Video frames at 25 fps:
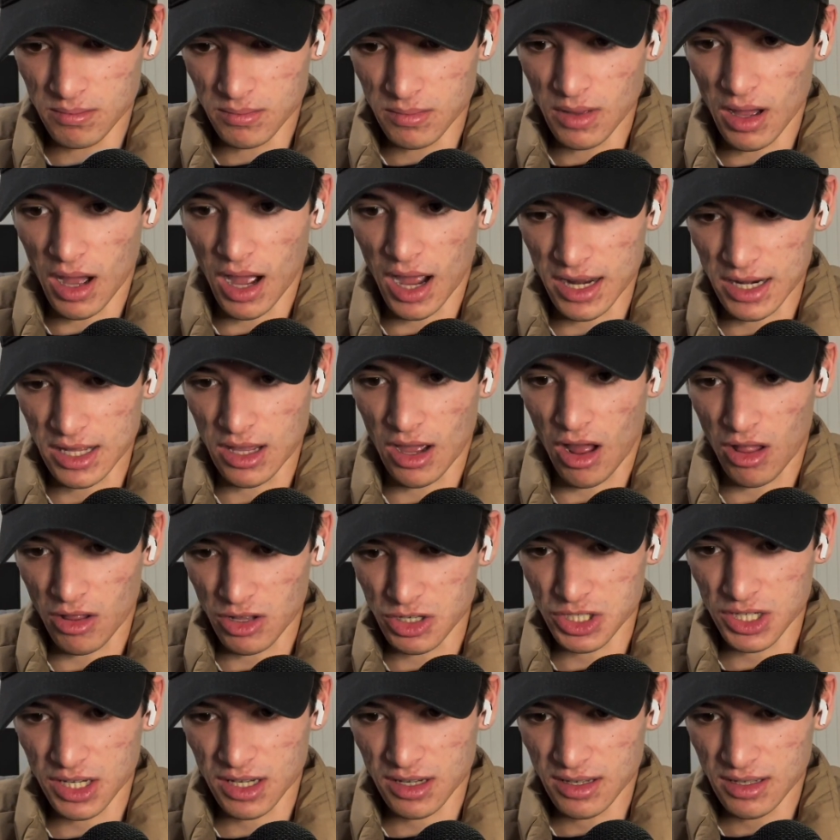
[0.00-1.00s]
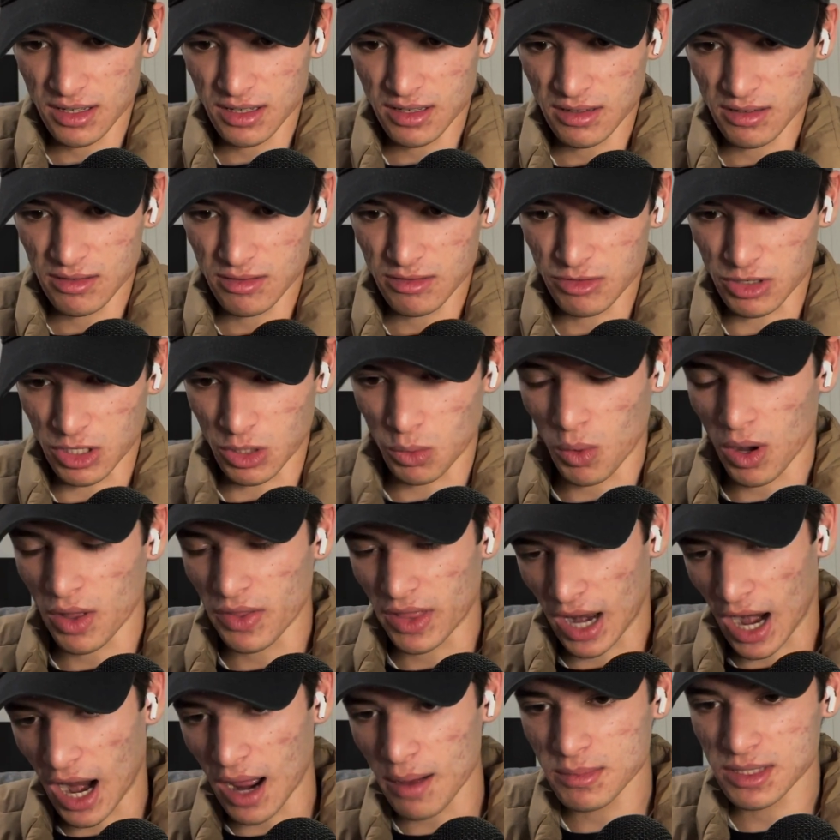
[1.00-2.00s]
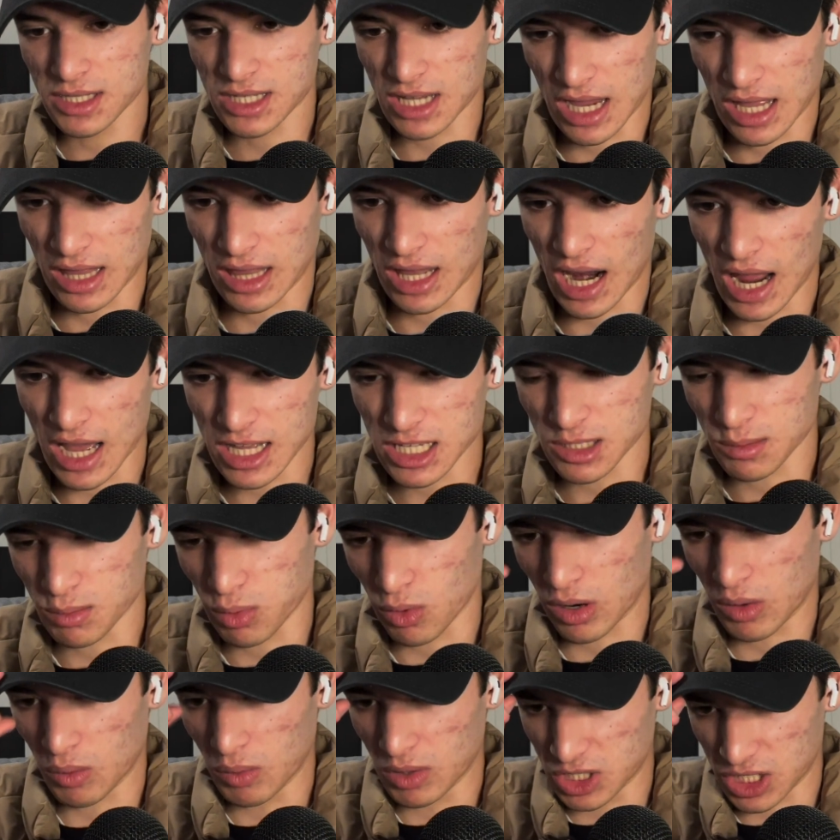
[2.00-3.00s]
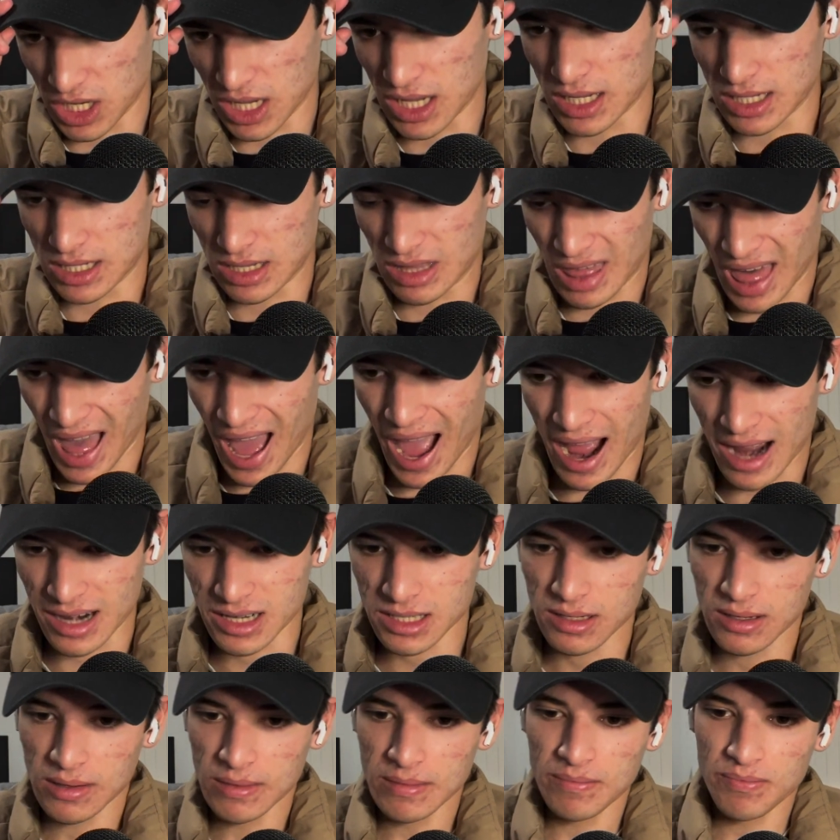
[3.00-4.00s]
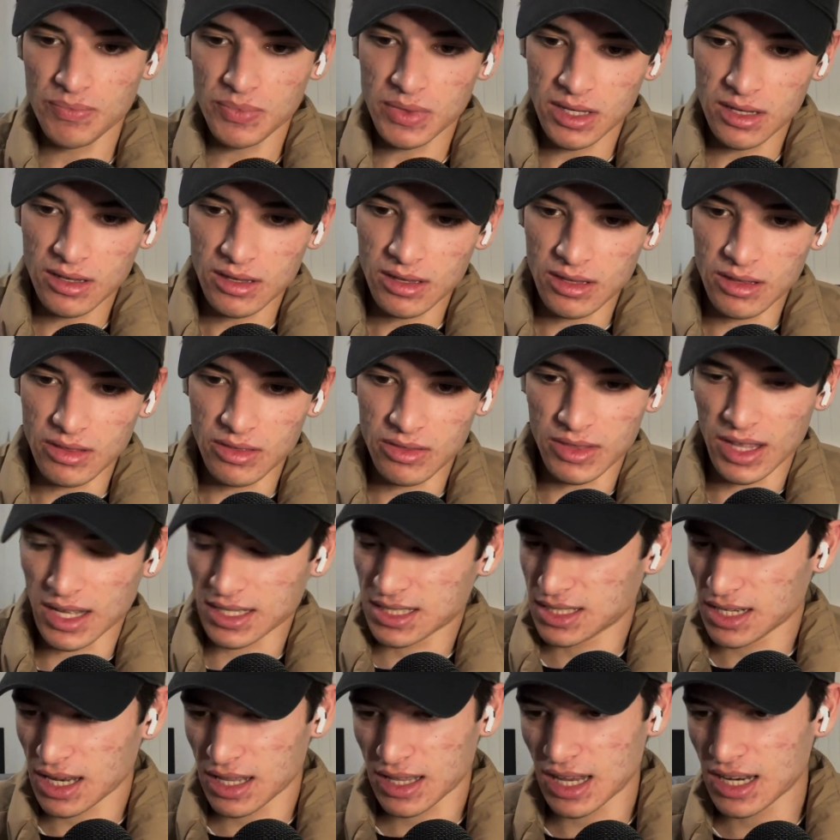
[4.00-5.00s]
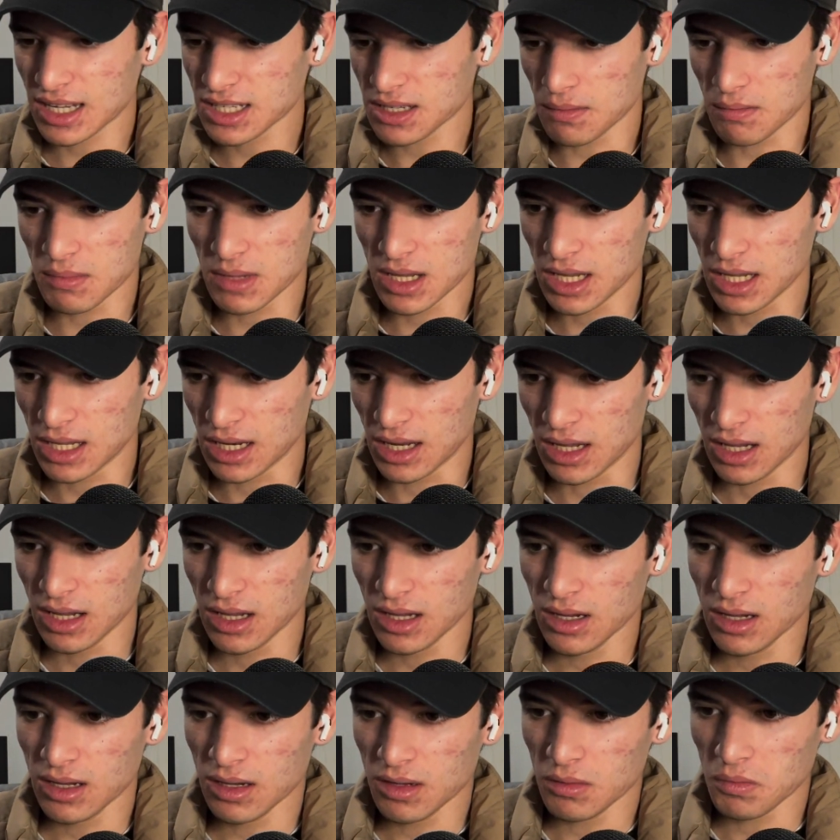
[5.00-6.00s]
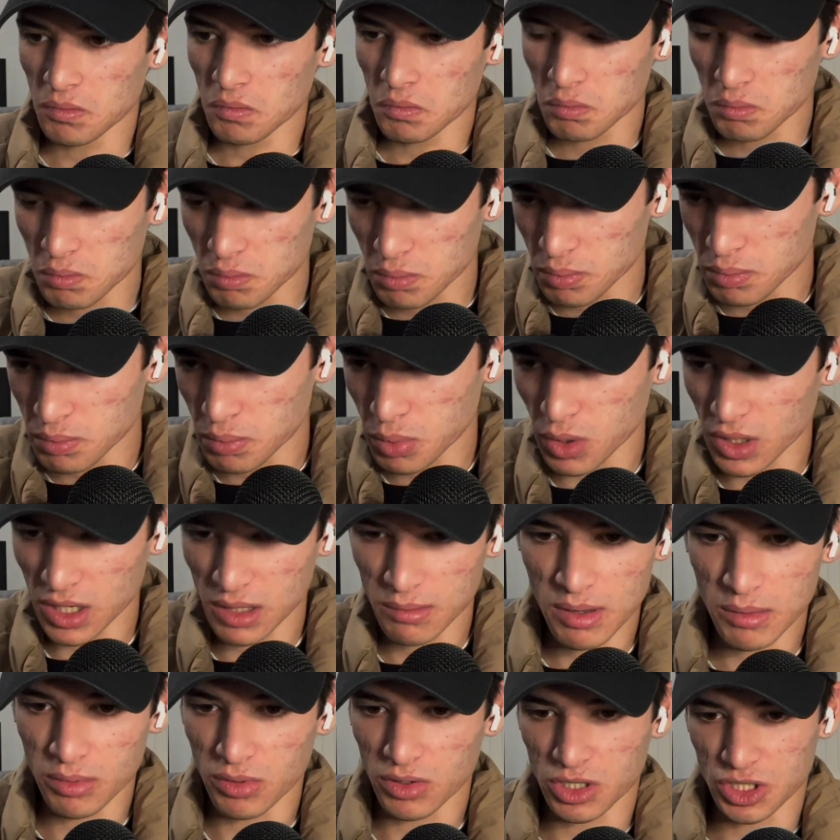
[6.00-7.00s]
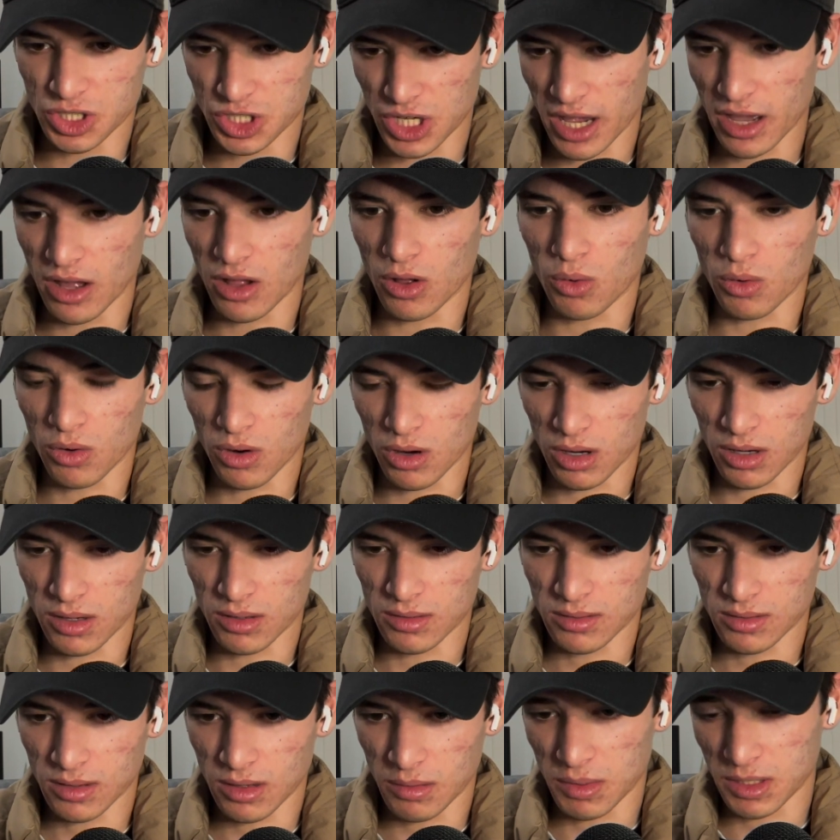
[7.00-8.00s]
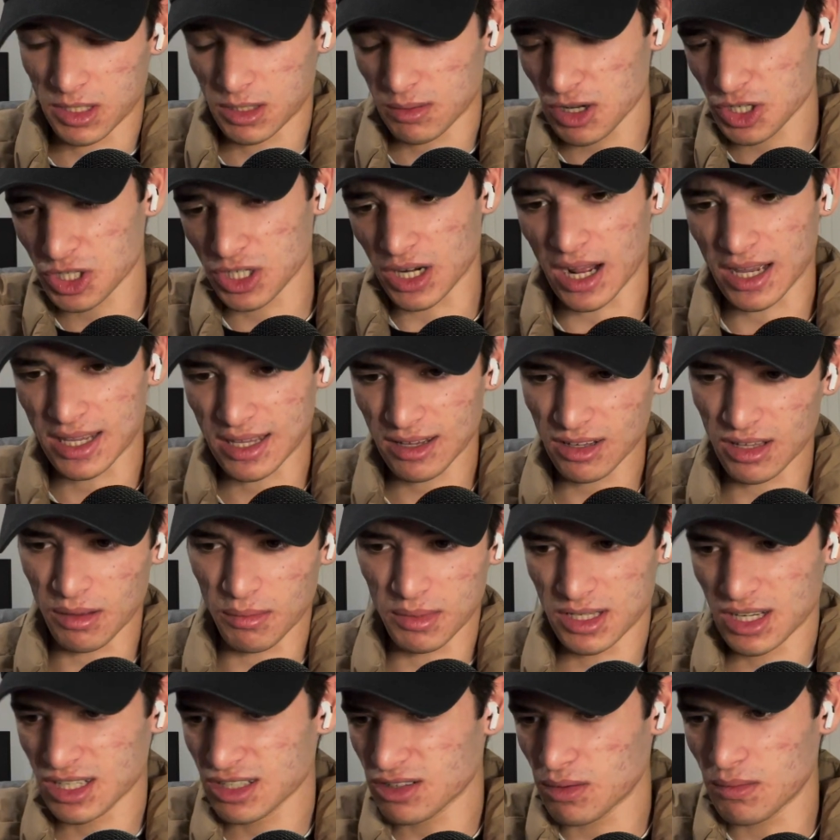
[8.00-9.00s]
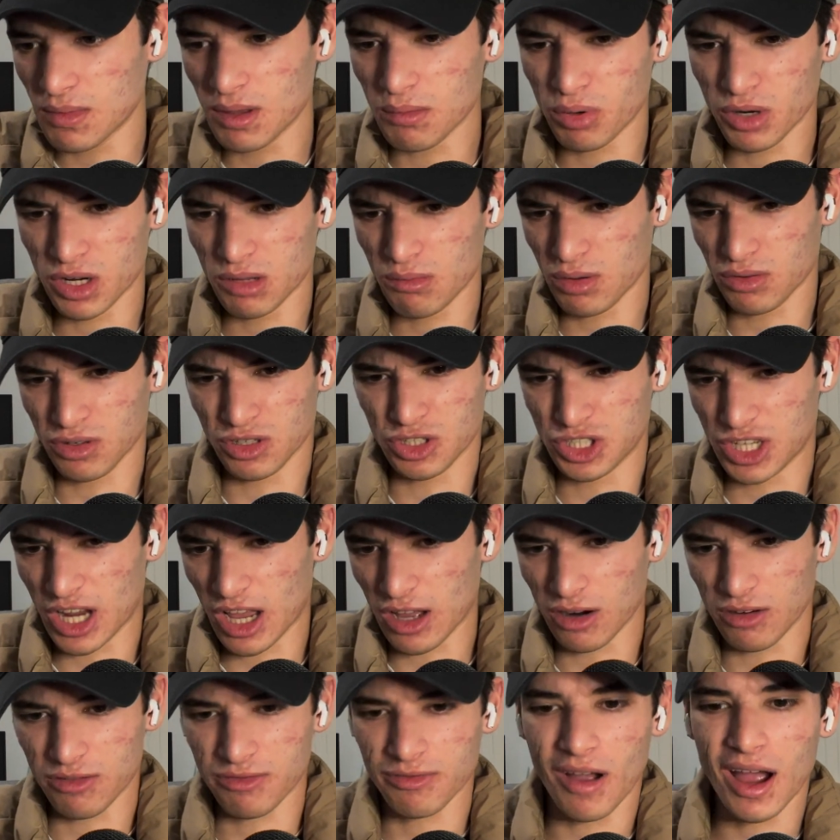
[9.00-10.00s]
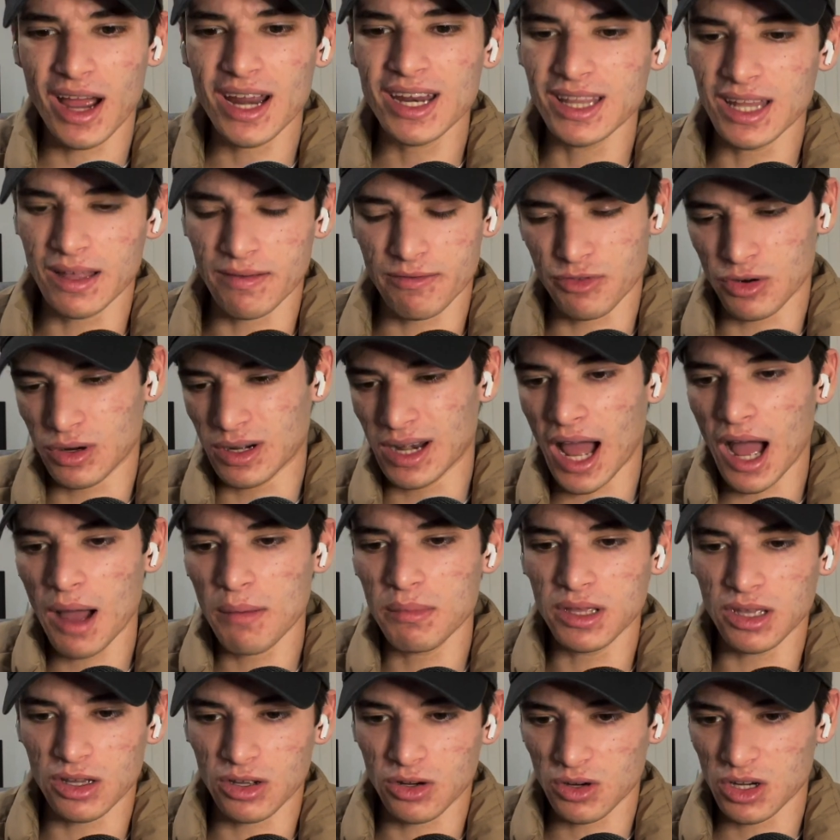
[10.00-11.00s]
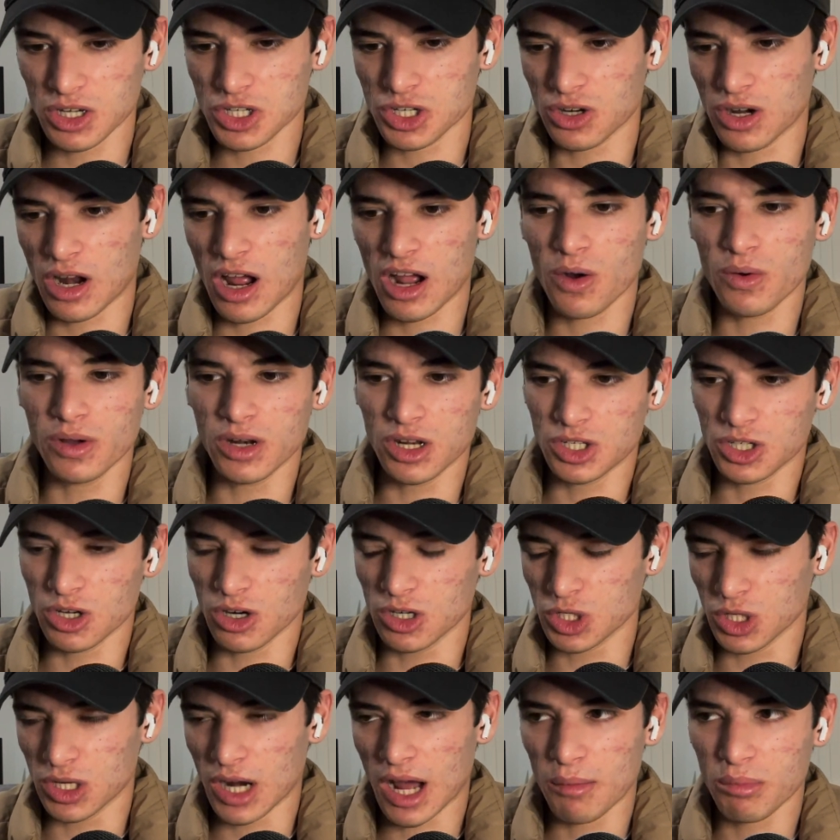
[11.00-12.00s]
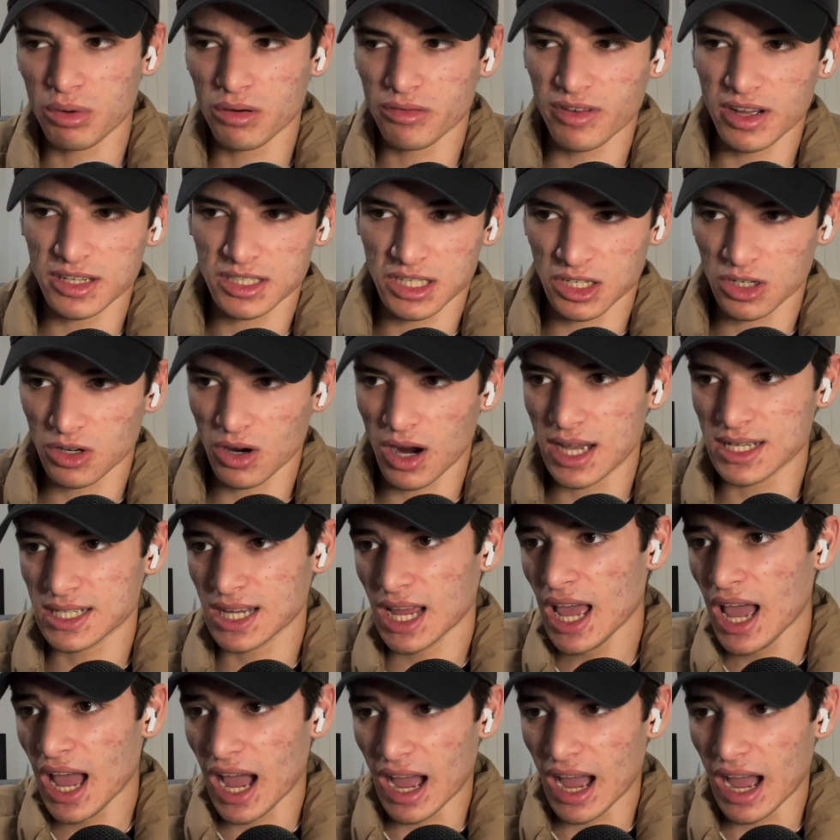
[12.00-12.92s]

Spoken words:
ideology, from the one that I'm saying that I support, which is that doesn't mean putting people in jail, or, I mean, especially not killing them. It doesn't even mean putting people in jail or fining them for not being Christian or not going to church or not professing Christ.